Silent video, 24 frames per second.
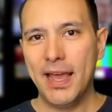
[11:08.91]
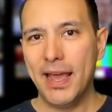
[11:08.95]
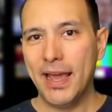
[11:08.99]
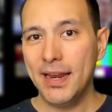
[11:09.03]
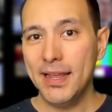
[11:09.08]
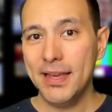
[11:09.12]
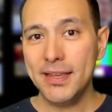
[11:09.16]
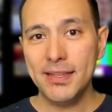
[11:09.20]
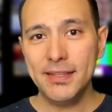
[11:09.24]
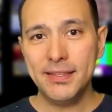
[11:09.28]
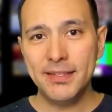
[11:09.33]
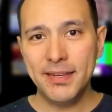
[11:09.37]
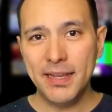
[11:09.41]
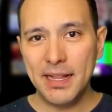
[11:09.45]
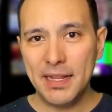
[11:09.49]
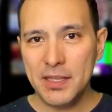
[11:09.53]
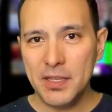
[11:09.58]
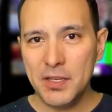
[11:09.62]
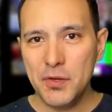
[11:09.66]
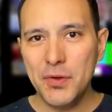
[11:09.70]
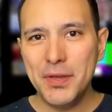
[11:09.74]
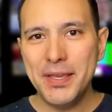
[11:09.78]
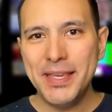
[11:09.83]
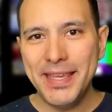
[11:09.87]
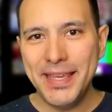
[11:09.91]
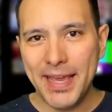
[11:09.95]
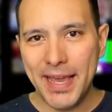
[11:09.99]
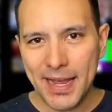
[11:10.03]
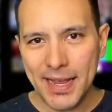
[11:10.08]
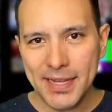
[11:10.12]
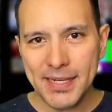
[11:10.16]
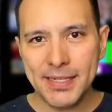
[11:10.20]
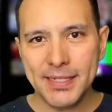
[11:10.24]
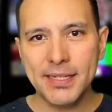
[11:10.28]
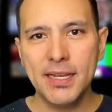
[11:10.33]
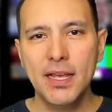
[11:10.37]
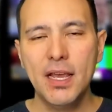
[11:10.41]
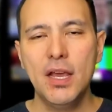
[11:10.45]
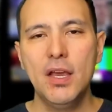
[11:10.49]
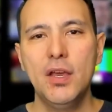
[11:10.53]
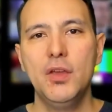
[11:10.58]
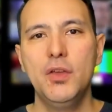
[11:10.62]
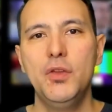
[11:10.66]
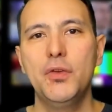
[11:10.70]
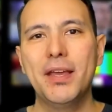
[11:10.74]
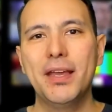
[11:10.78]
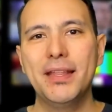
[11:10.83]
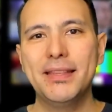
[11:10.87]
And I can tell you, yes,
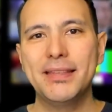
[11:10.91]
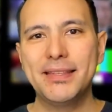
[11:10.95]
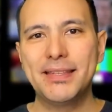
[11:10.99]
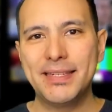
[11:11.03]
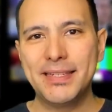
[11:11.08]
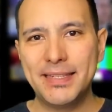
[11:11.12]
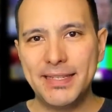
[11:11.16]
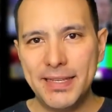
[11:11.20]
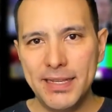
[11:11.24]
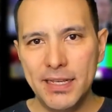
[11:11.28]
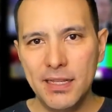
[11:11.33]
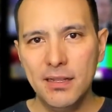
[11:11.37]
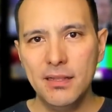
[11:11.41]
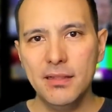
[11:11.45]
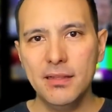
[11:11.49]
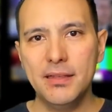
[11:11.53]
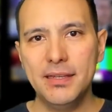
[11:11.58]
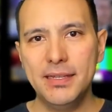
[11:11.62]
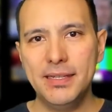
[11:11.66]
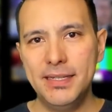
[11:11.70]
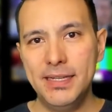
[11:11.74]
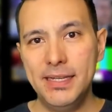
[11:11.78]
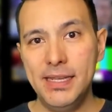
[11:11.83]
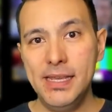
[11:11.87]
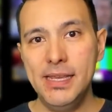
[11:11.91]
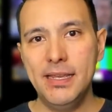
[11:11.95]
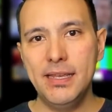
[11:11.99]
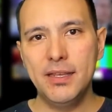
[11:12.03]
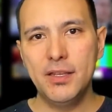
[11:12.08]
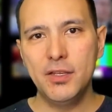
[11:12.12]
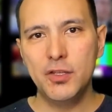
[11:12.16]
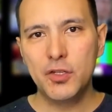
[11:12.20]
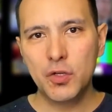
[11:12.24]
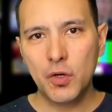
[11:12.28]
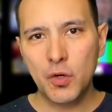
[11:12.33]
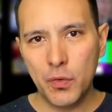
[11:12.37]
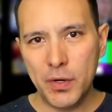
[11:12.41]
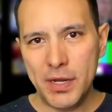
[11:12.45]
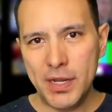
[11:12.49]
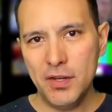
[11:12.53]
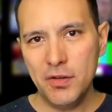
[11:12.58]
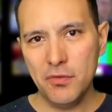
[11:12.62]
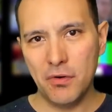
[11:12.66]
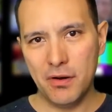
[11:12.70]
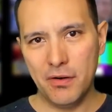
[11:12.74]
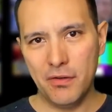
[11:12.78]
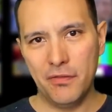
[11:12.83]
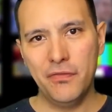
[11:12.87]
you can still see screen
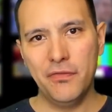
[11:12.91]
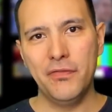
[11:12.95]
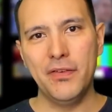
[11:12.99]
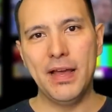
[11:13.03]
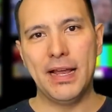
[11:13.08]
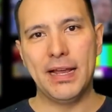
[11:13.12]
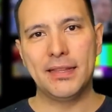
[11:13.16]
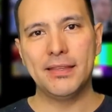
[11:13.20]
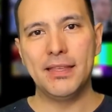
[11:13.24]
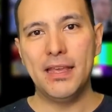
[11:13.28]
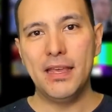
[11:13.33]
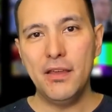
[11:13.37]
door effect.